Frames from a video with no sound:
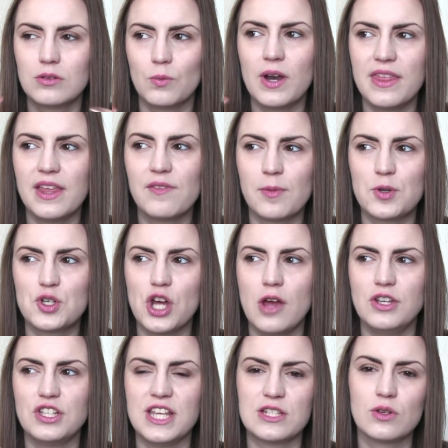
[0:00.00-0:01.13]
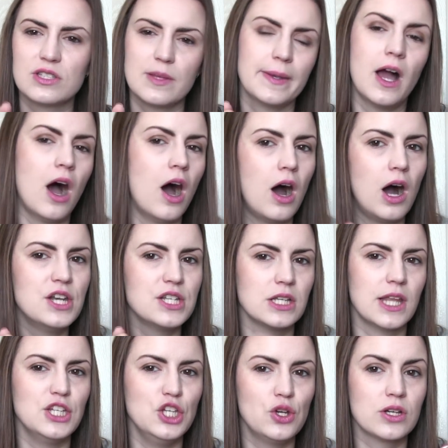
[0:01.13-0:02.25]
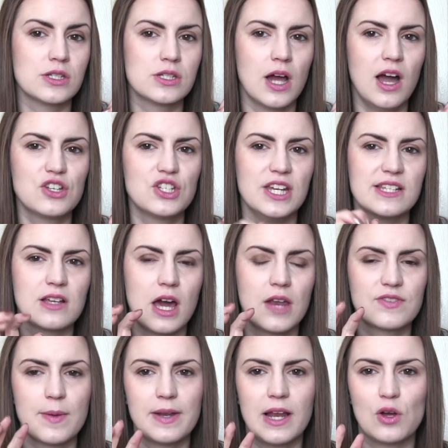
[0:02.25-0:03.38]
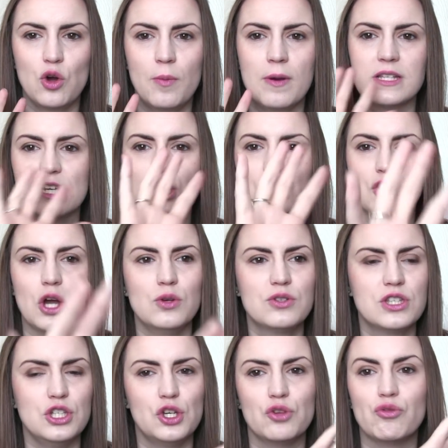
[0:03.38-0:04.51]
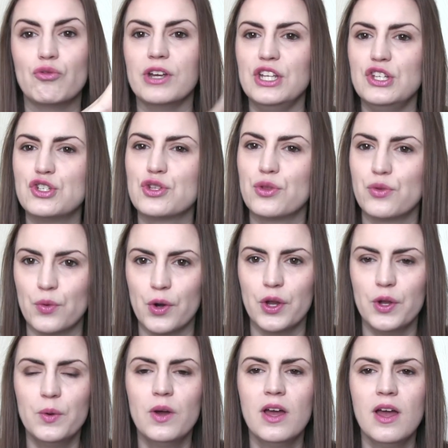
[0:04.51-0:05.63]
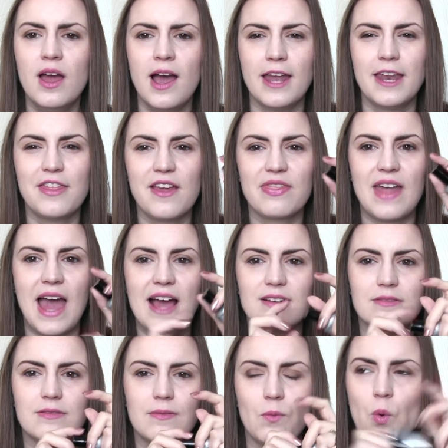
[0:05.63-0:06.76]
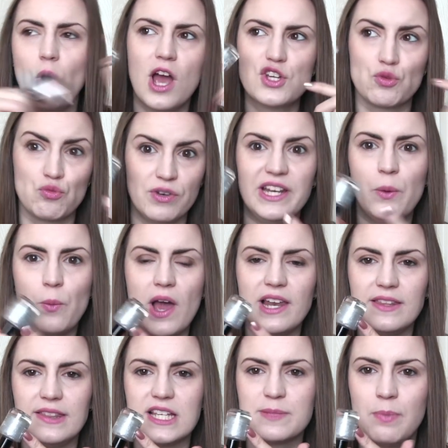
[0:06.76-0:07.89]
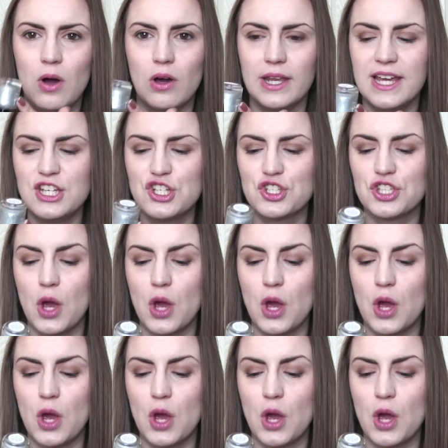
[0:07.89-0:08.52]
When I think of the Patronus, it's not something hard and that you can touch. It is kind of something like almost like a ghost that you could reach through. And I think that worked really well in this polish.